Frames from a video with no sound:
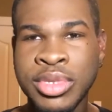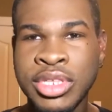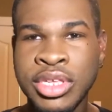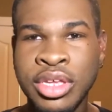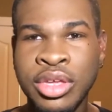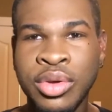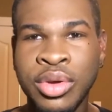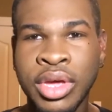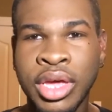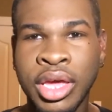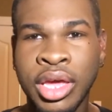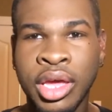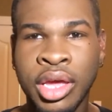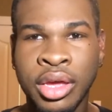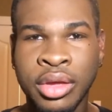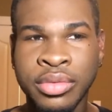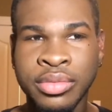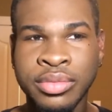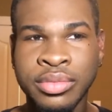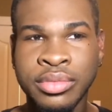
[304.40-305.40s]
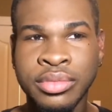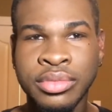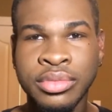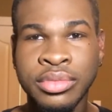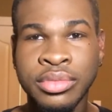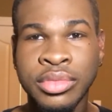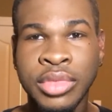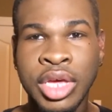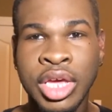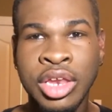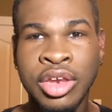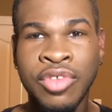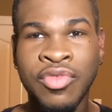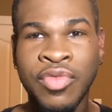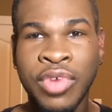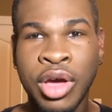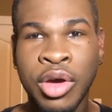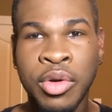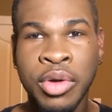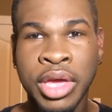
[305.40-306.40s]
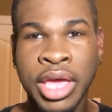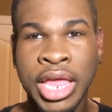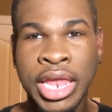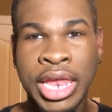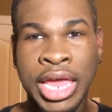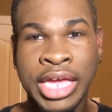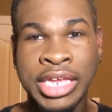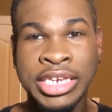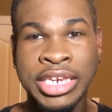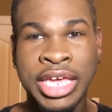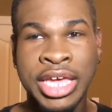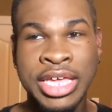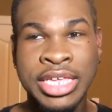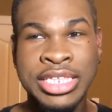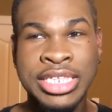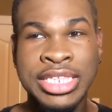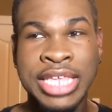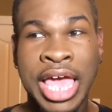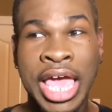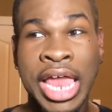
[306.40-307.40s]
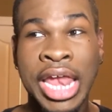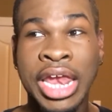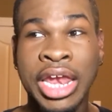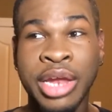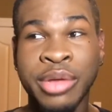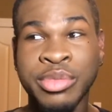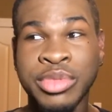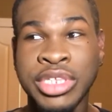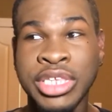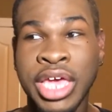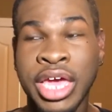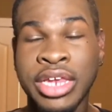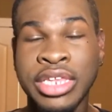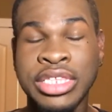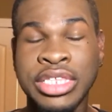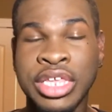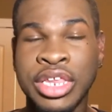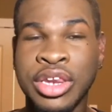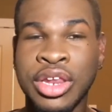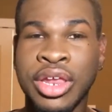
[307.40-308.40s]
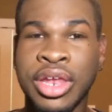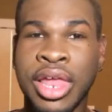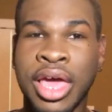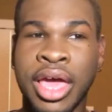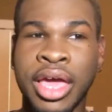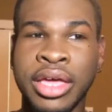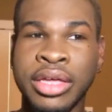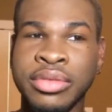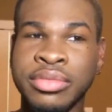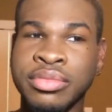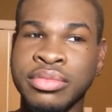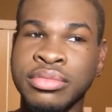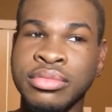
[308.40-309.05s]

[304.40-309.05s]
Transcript: I'm gonna see you again? And the phone got like dead silent. I'm just kind of sitting there like.